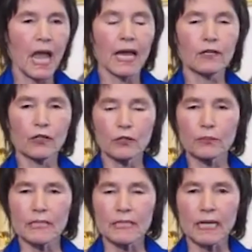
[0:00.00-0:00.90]
And
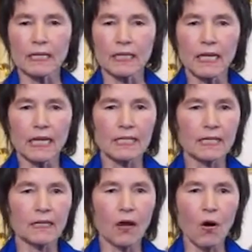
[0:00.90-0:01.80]
Herman said,
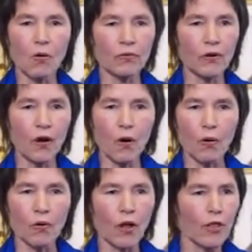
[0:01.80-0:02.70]
oh
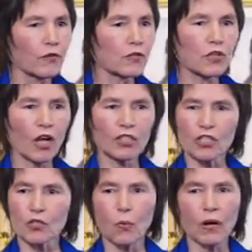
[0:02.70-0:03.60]
no, there's not
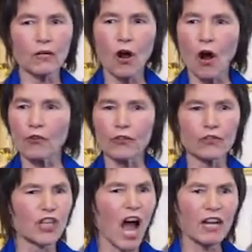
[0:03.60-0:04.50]
just one car,
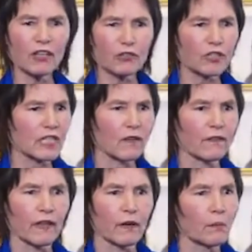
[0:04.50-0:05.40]
there's hundreds
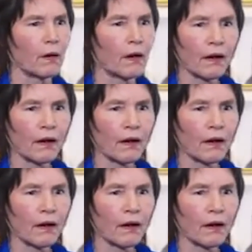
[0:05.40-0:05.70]
of them.